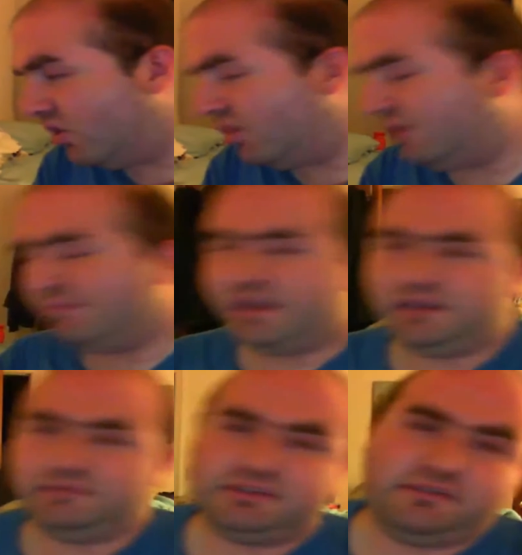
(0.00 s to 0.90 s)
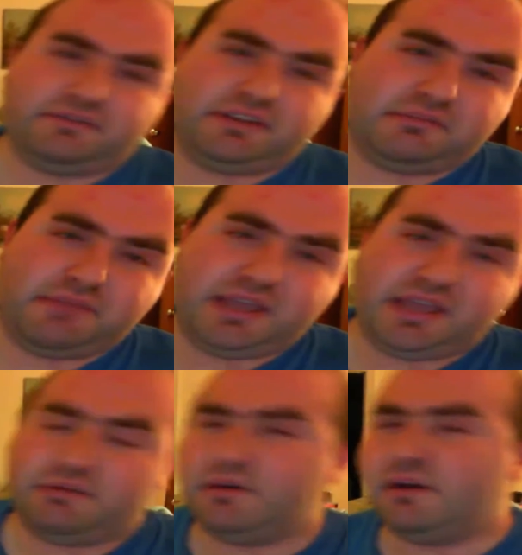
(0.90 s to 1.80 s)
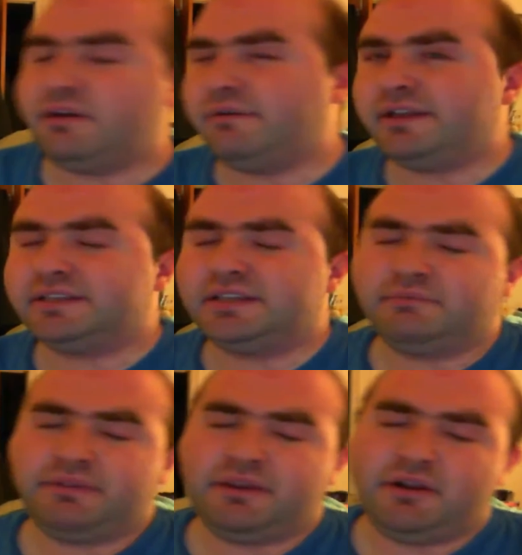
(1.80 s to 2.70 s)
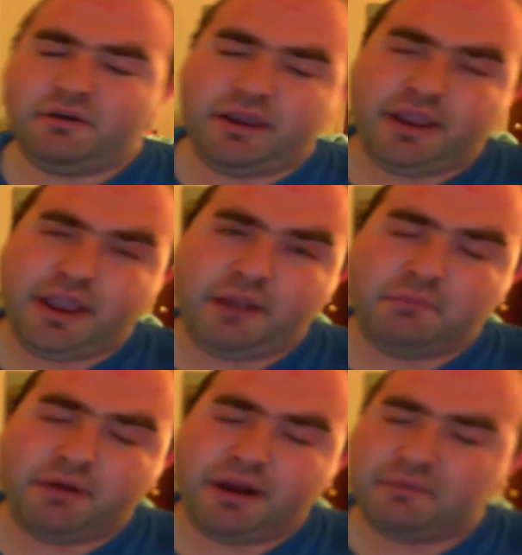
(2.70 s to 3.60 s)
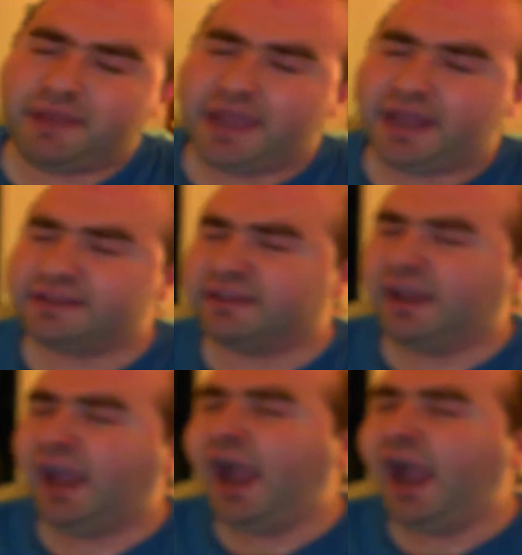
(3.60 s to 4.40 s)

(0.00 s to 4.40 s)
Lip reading: All Might himself, like the mask, but except him wearing a mask.